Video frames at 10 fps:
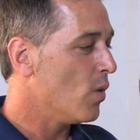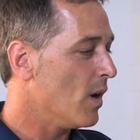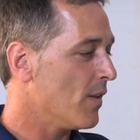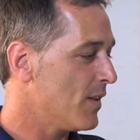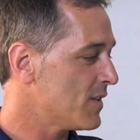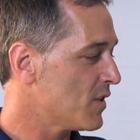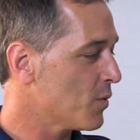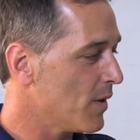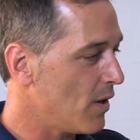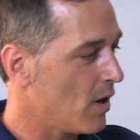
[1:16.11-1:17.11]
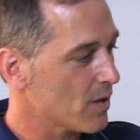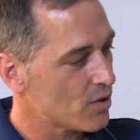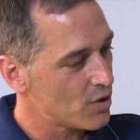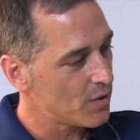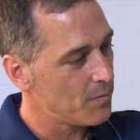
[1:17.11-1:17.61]
Well, this is where the
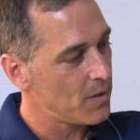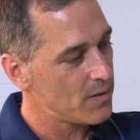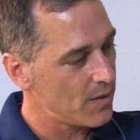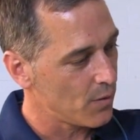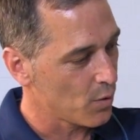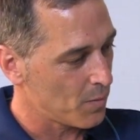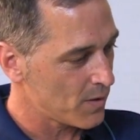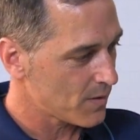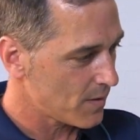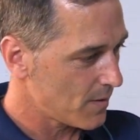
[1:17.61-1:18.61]
oxygen meets the aromas.